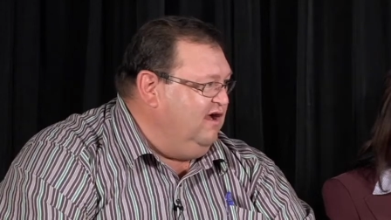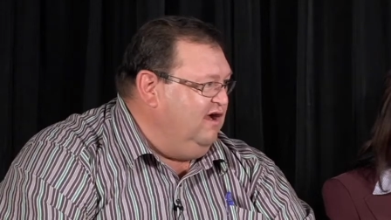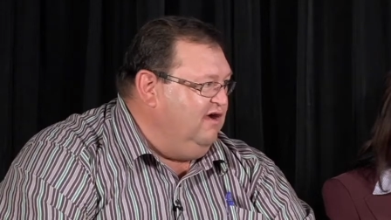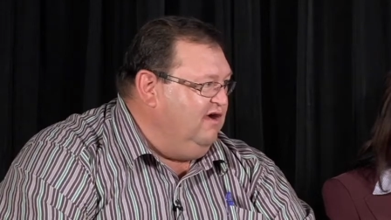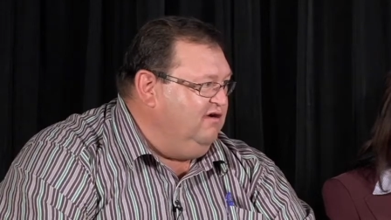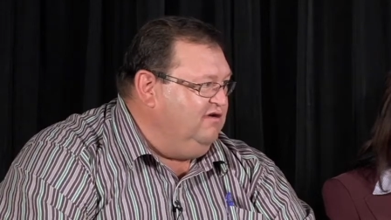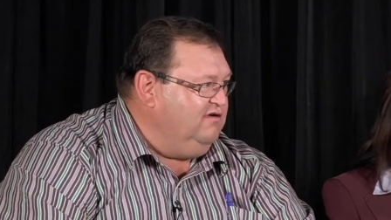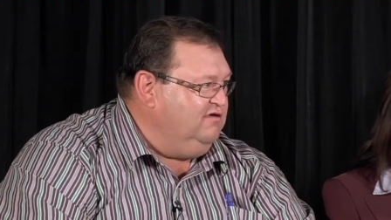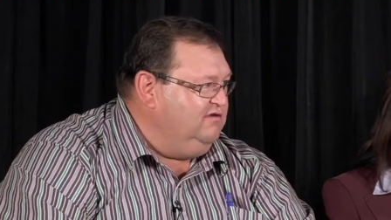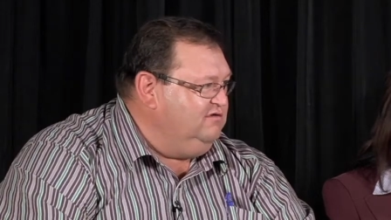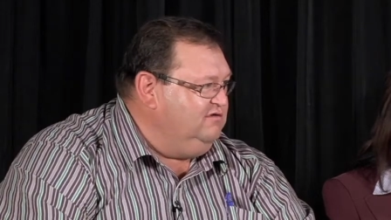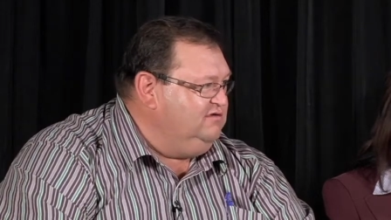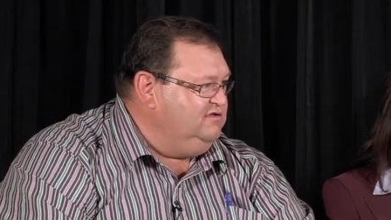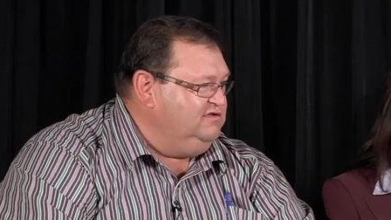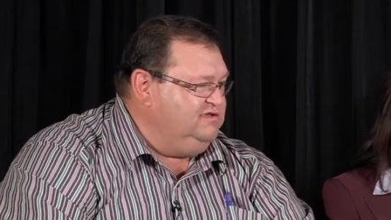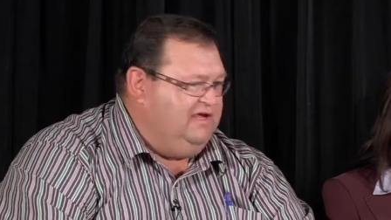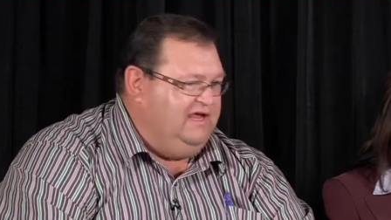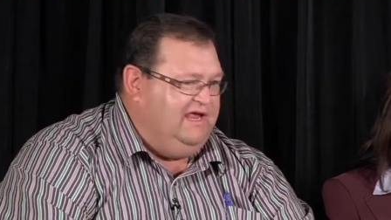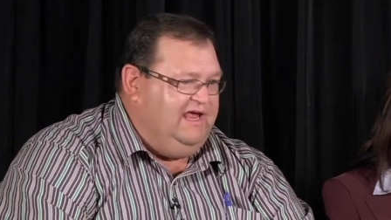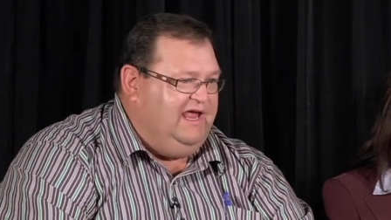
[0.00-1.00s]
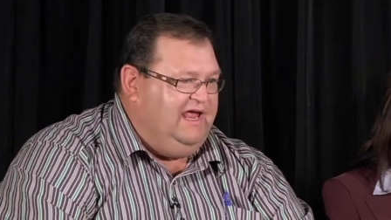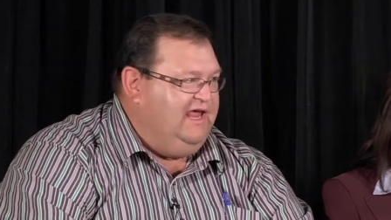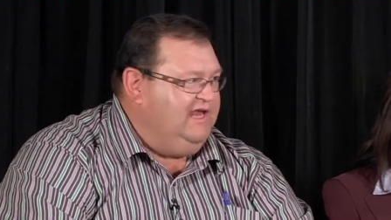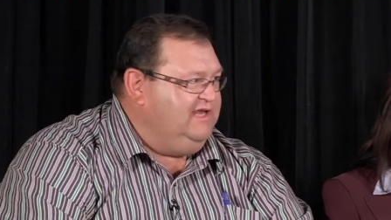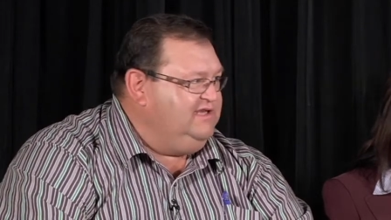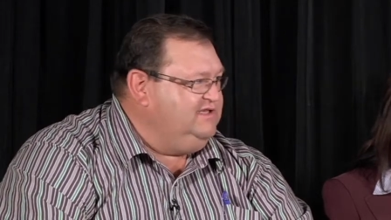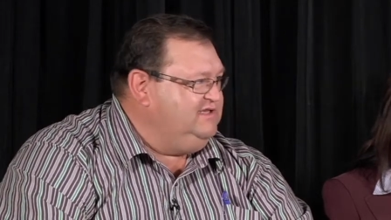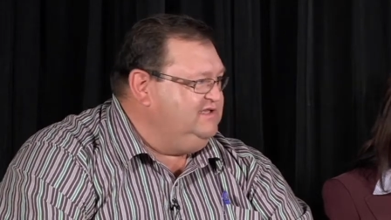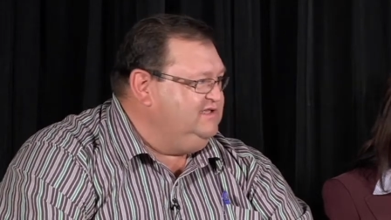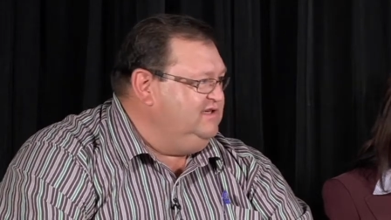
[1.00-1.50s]
uncles,
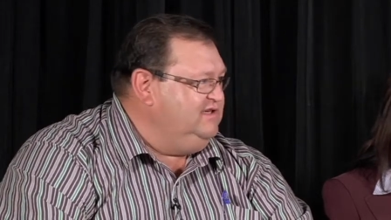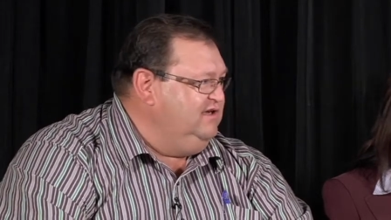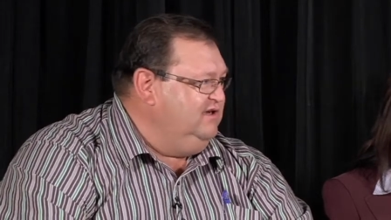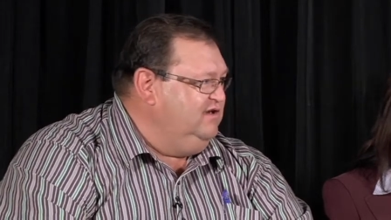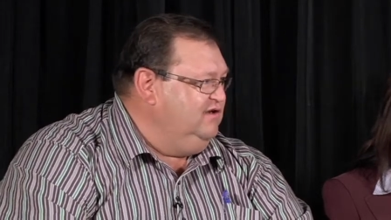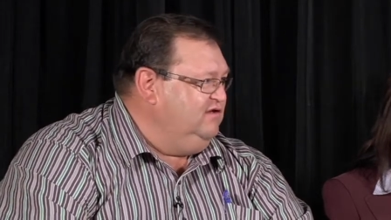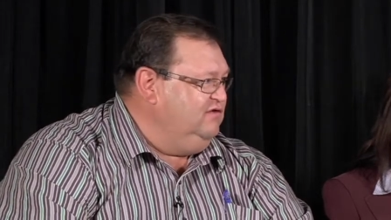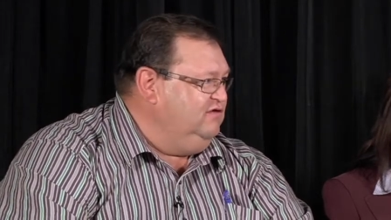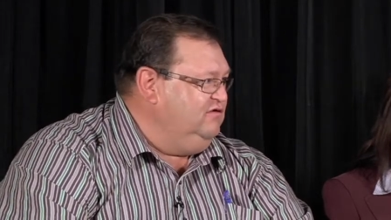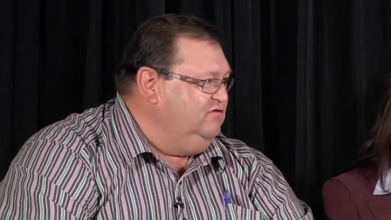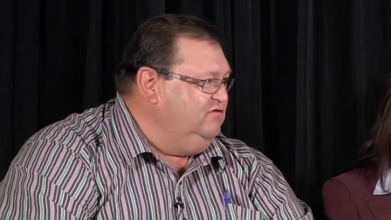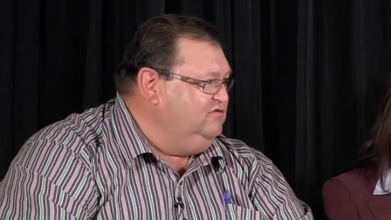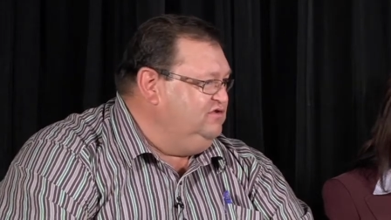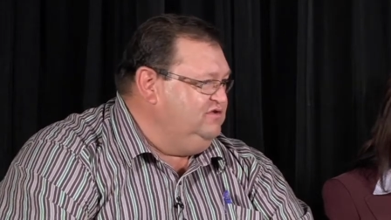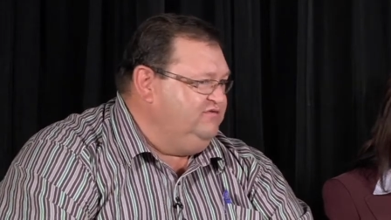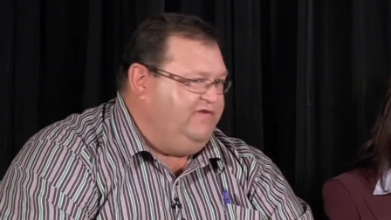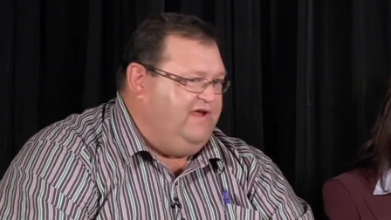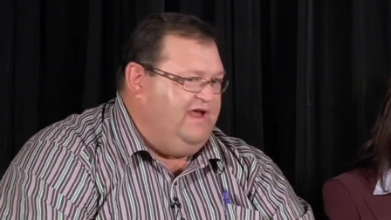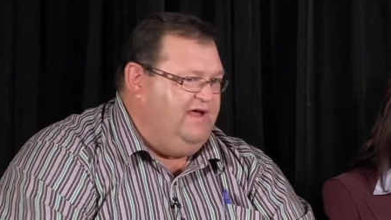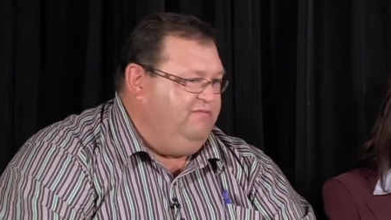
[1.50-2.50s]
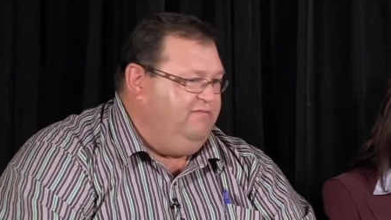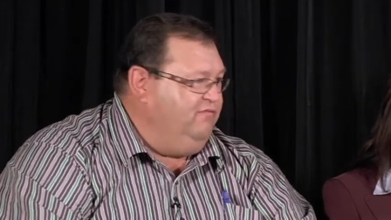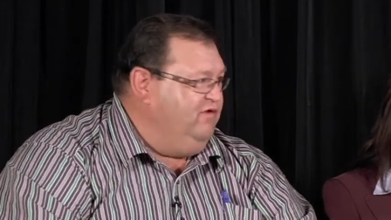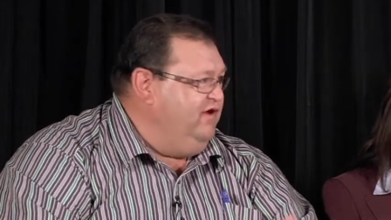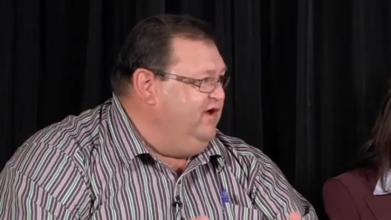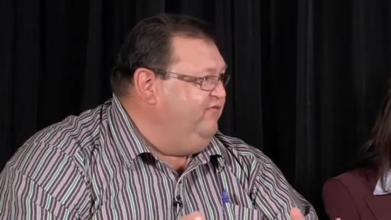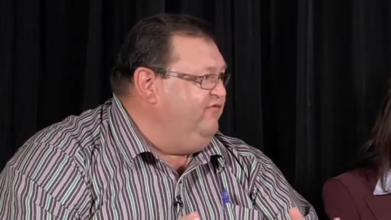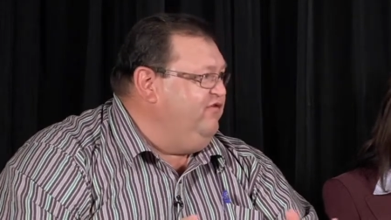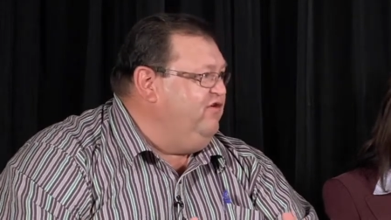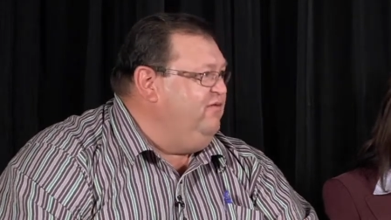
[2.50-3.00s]
aunts, close fat,
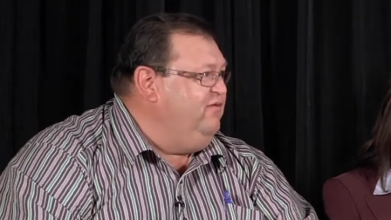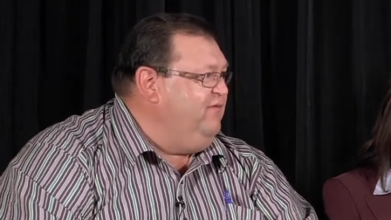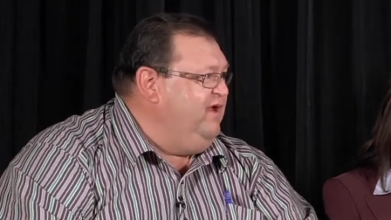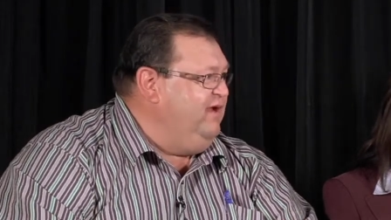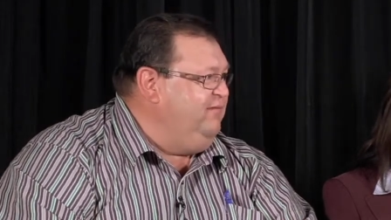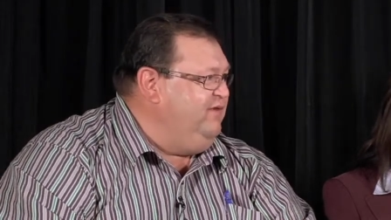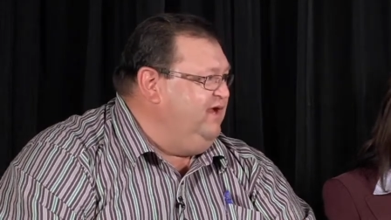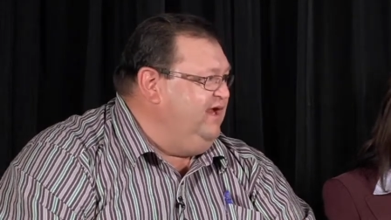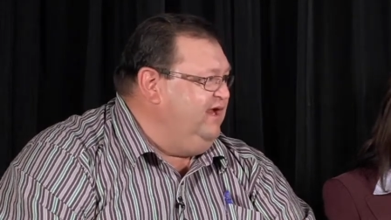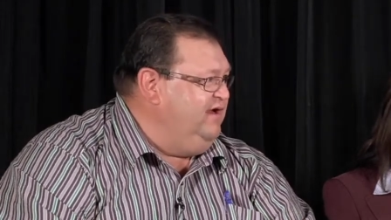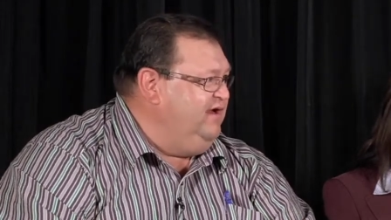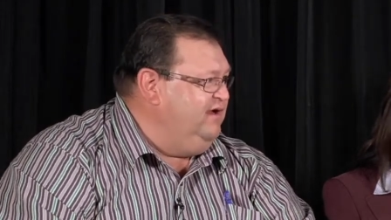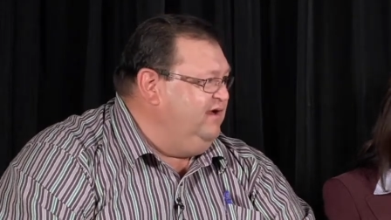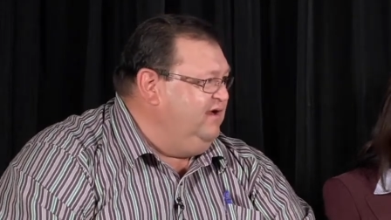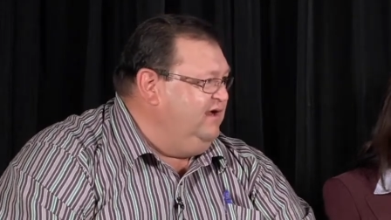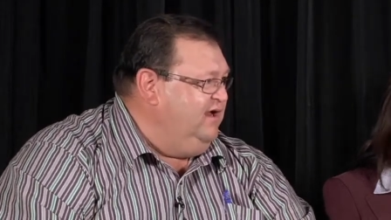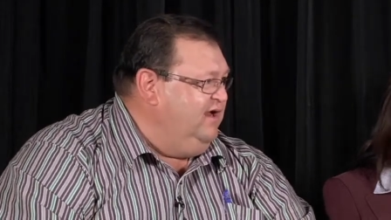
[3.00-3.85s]
whatever it may be.